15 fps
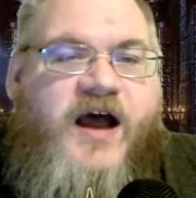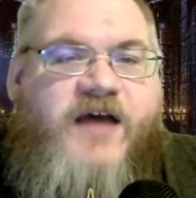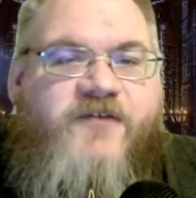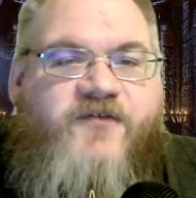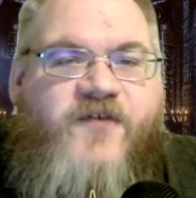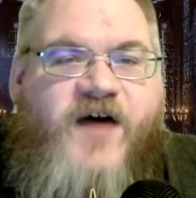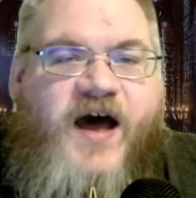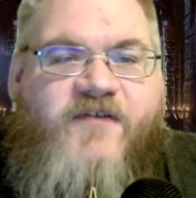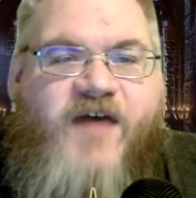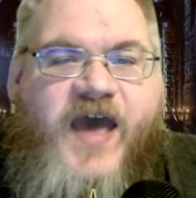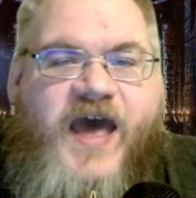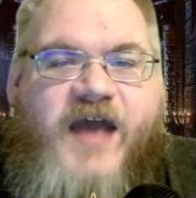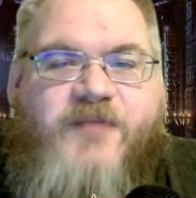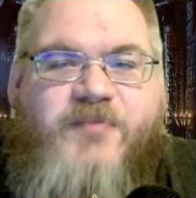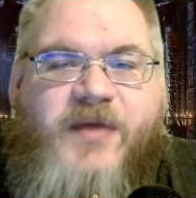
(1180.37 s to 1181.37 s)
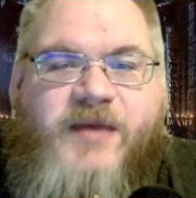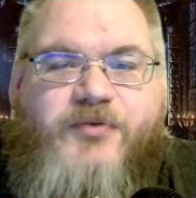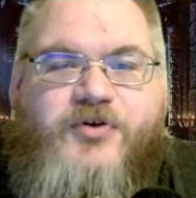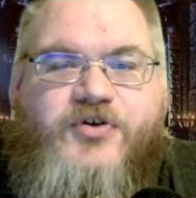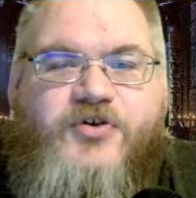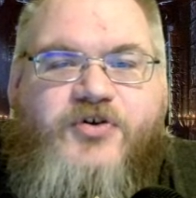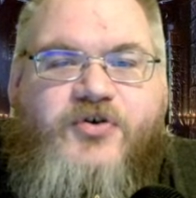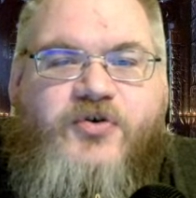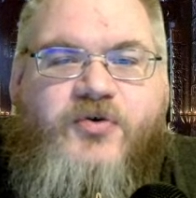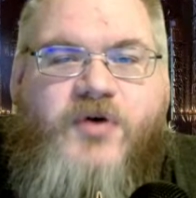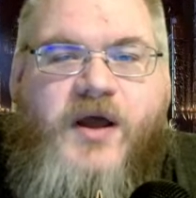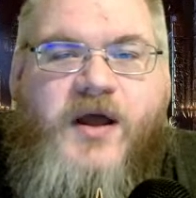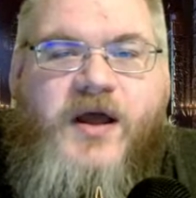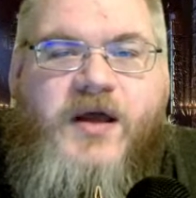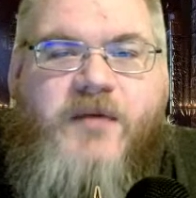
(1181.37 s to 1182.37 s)
I've I've had people who
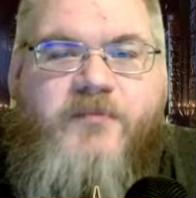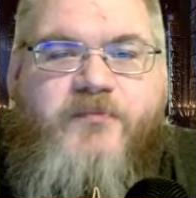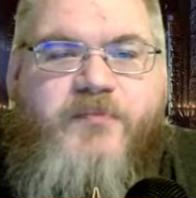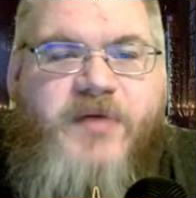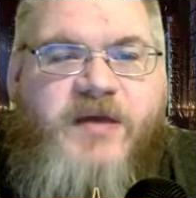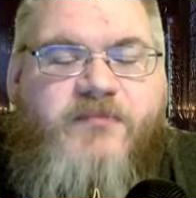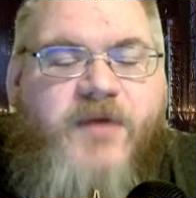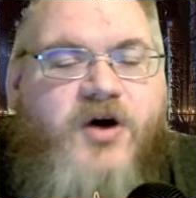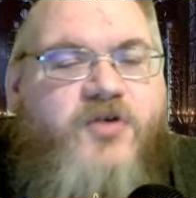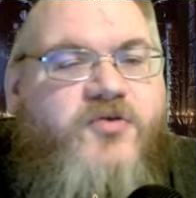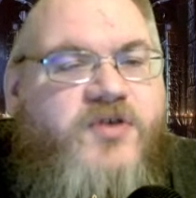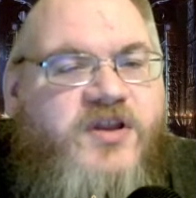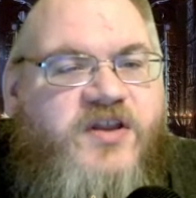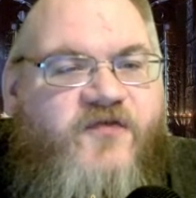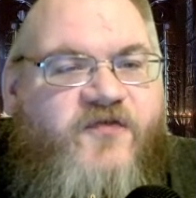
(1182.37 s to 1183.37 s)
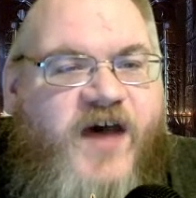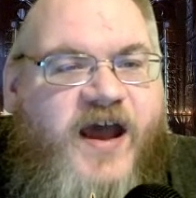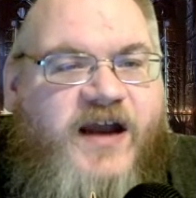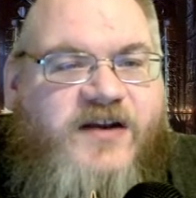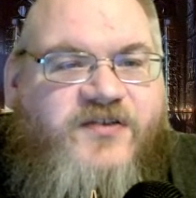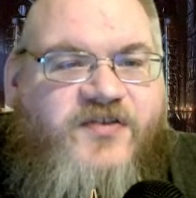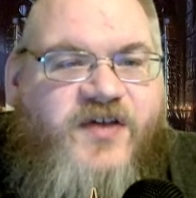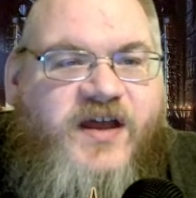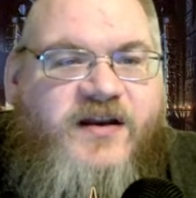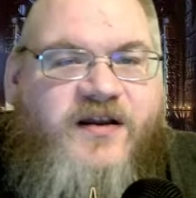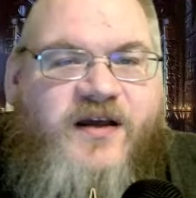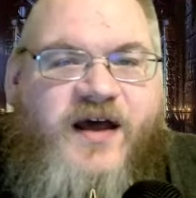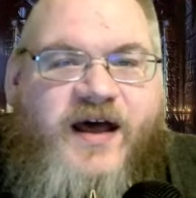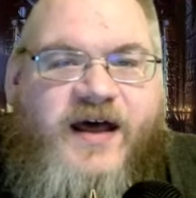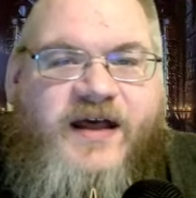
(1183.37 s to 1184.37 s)
bemoan the fact that
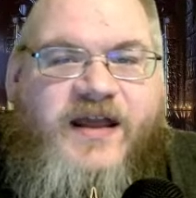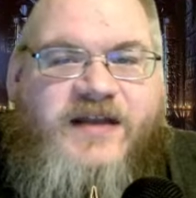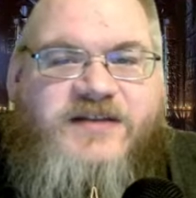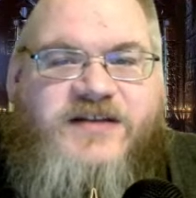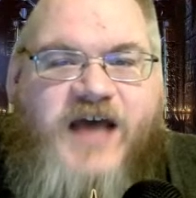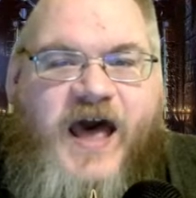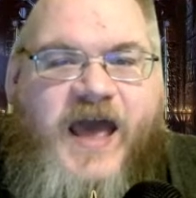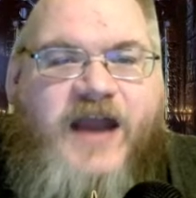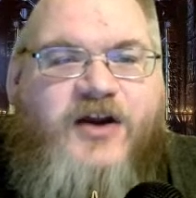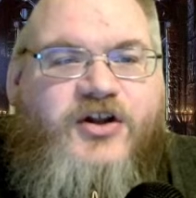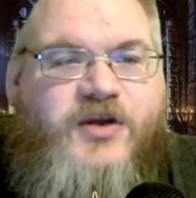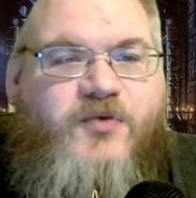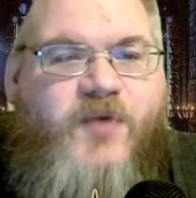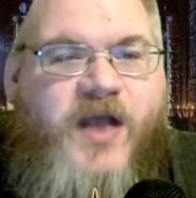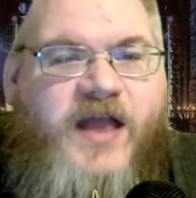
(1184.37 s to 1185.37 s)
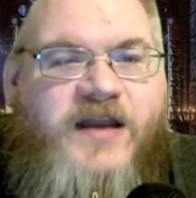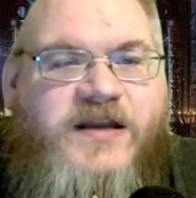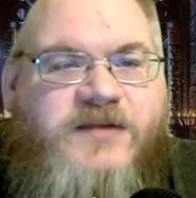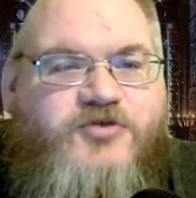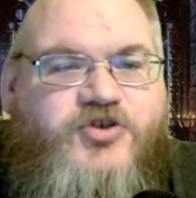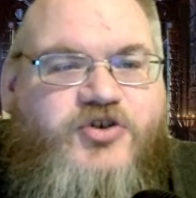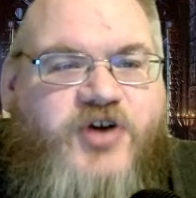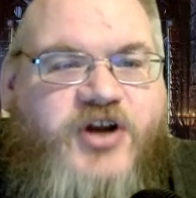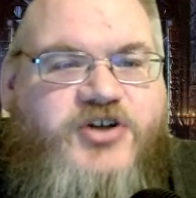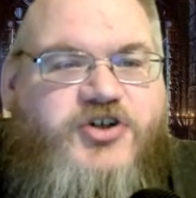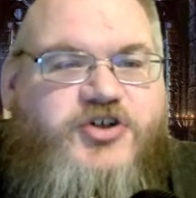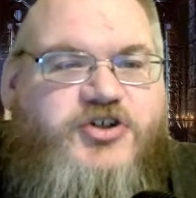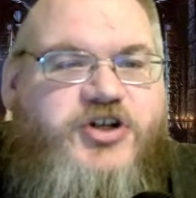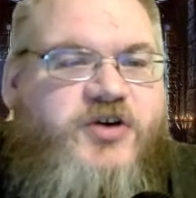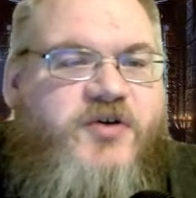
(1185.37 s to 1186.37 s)
uh, entirely random
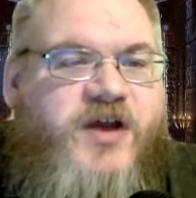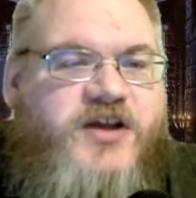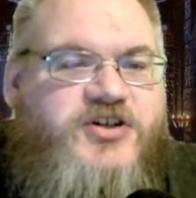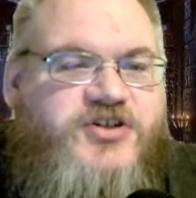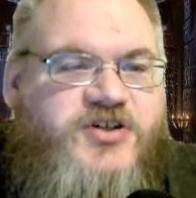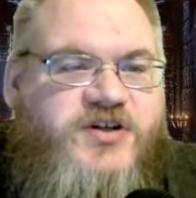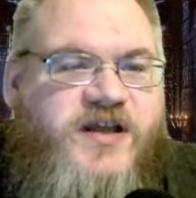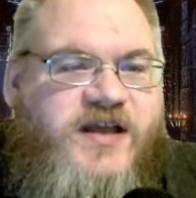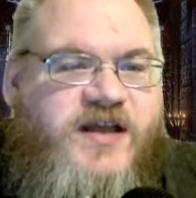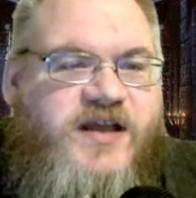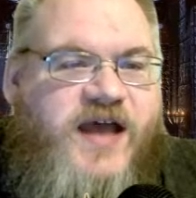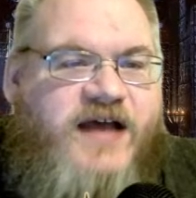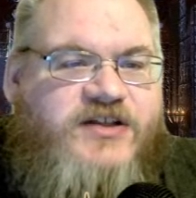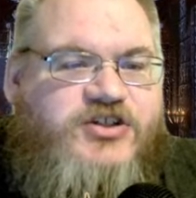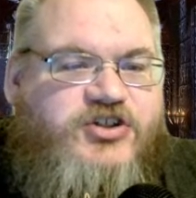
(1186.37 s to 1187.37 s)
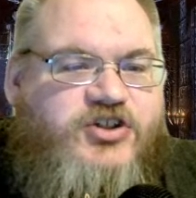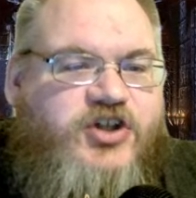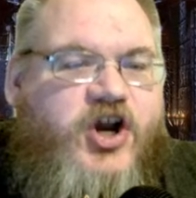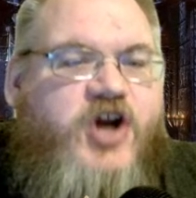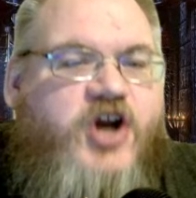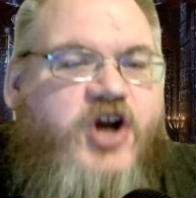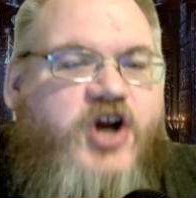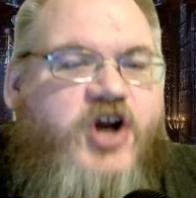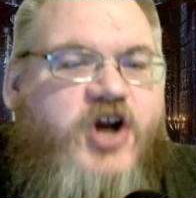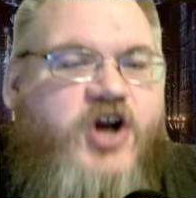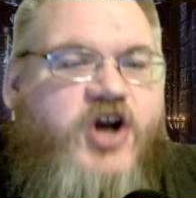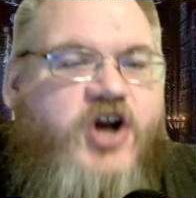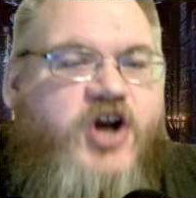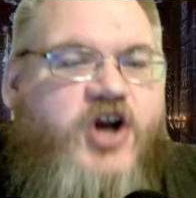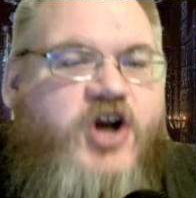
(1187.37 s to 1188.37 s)
treasure generation has largely
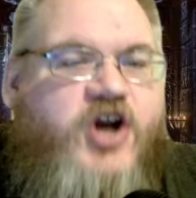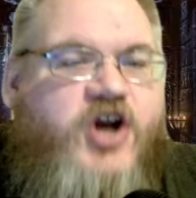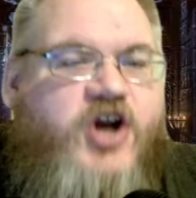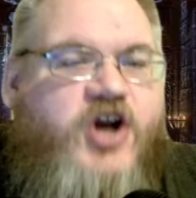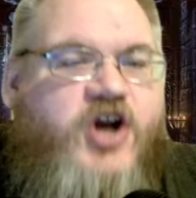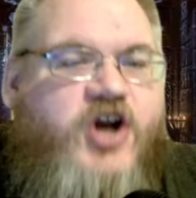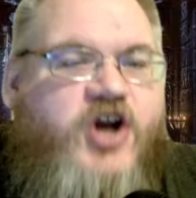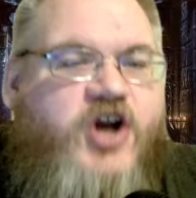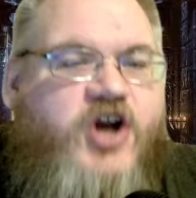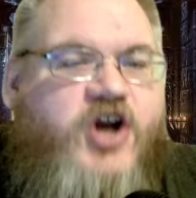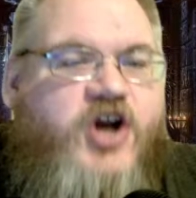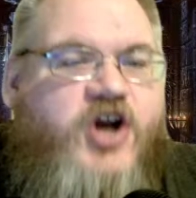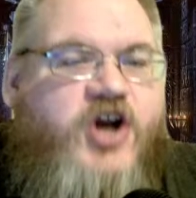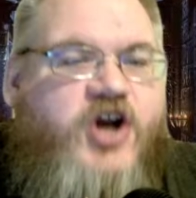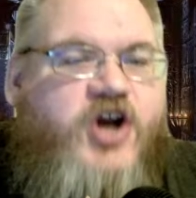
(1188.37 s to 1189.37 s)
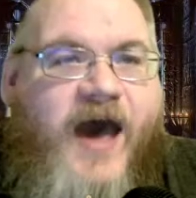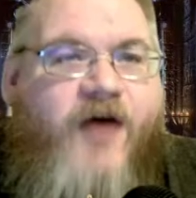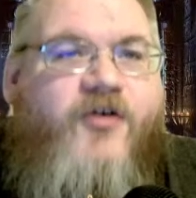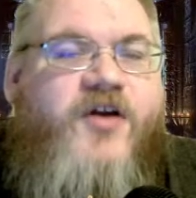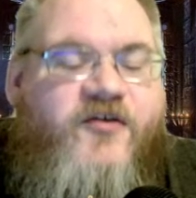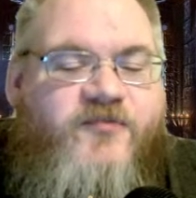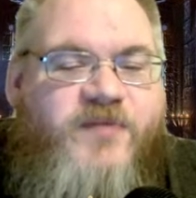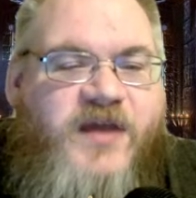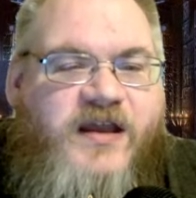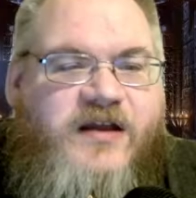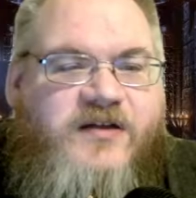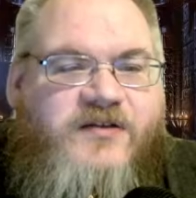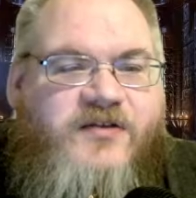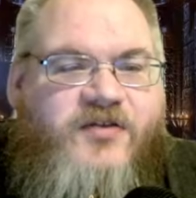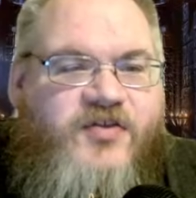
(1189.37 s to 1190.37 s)
fallen out of
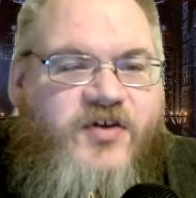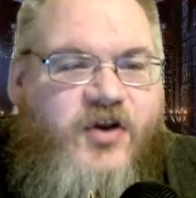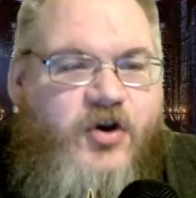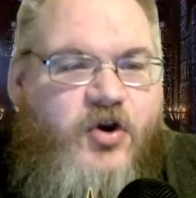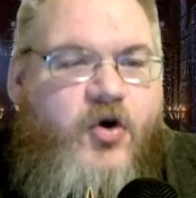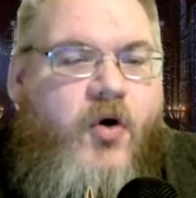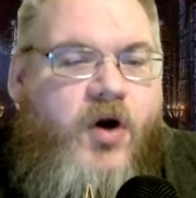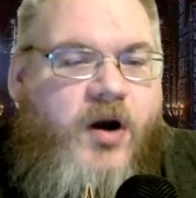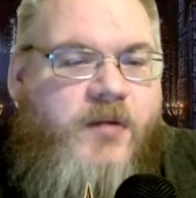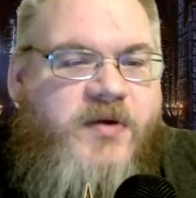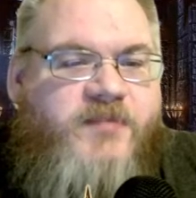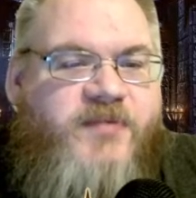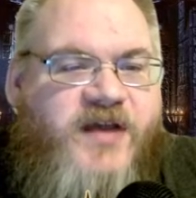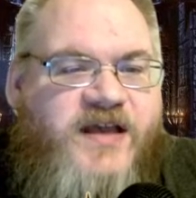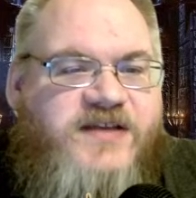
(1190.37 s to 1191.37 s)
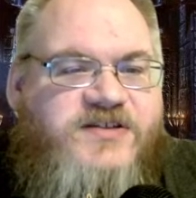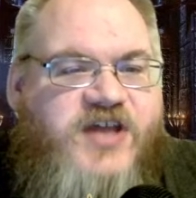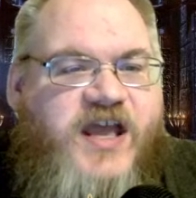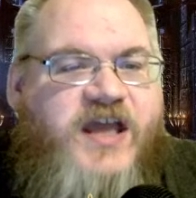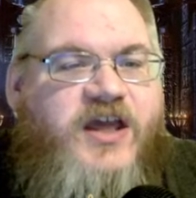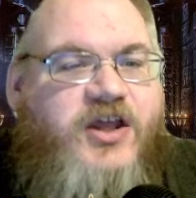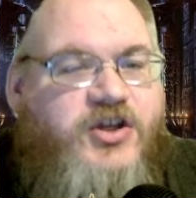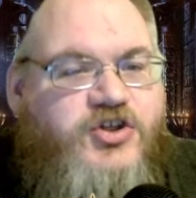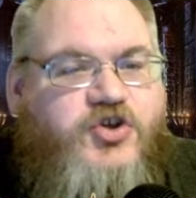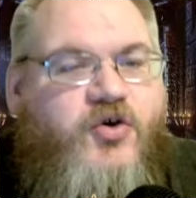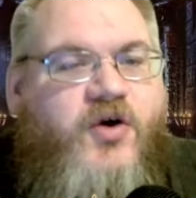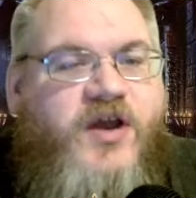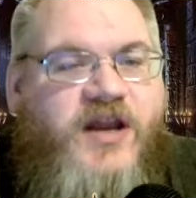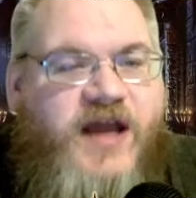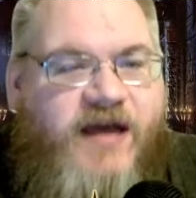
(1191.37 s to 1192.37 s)
being the norm because they
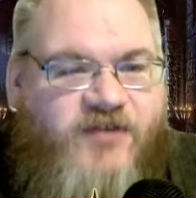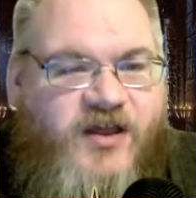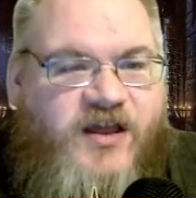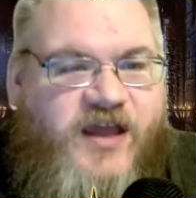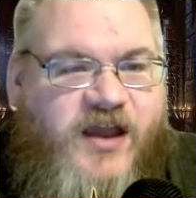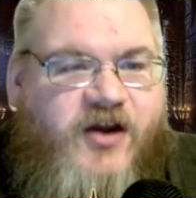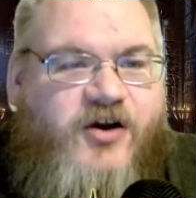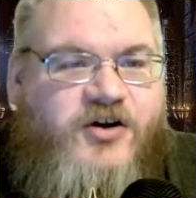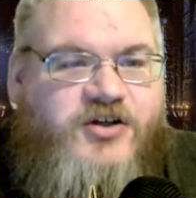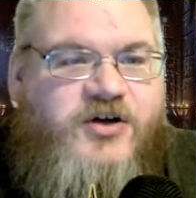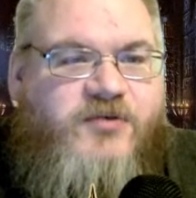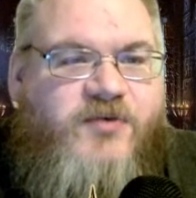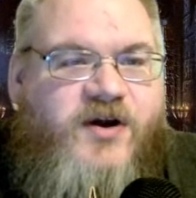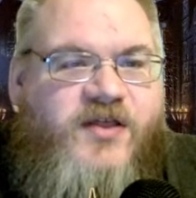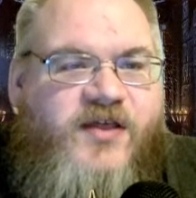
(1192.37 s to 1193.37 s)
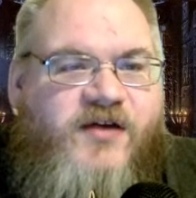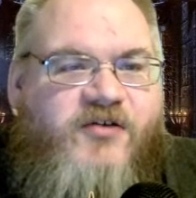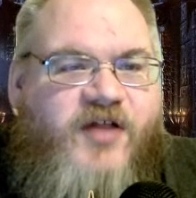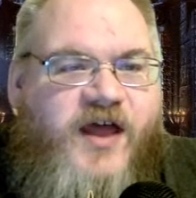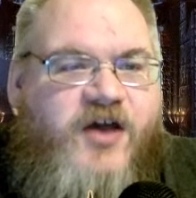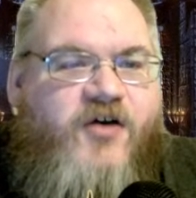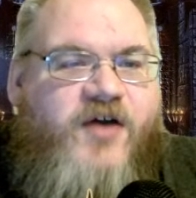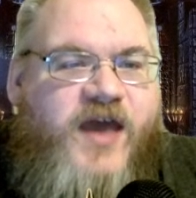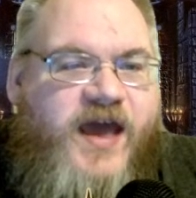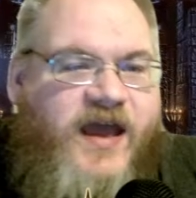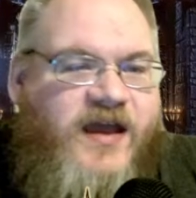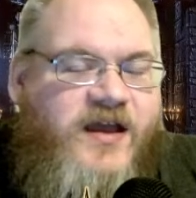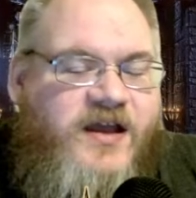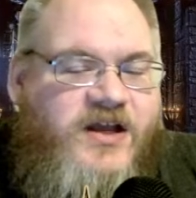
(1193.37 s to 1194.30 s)
enjoyed having a character where they were like, okay,